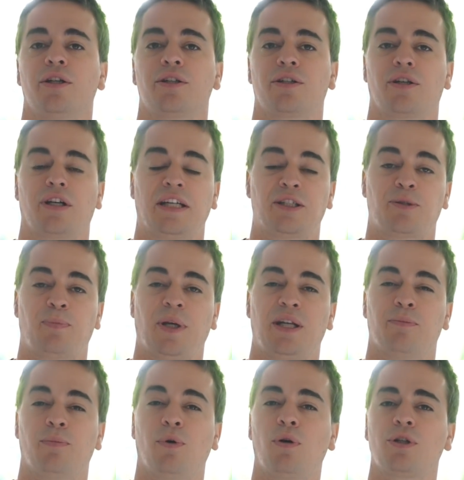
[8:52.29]
to
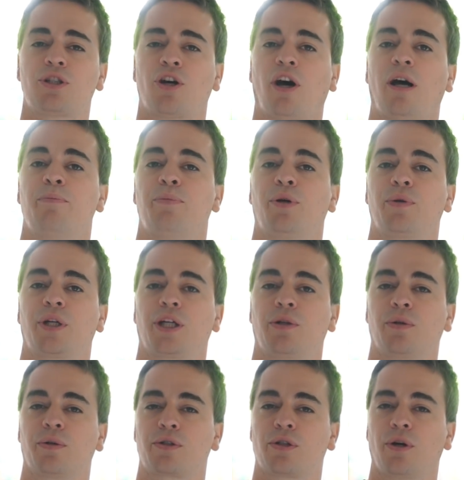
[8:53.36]
spend more time building
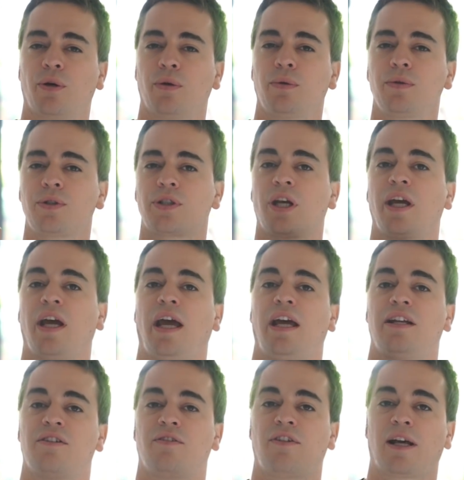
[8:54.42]
your tools
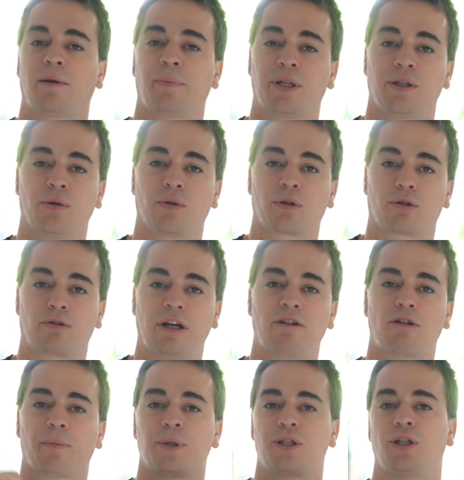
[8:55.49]
and developing your
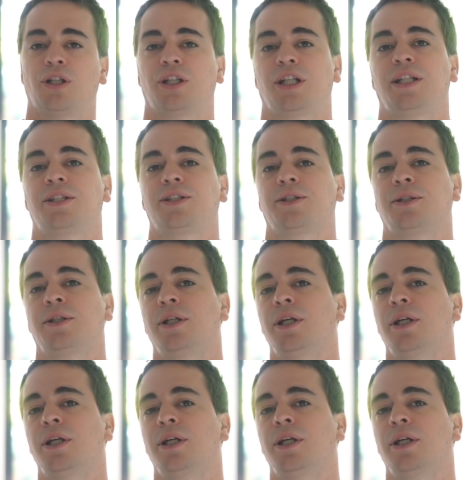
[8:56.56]
career opportunities.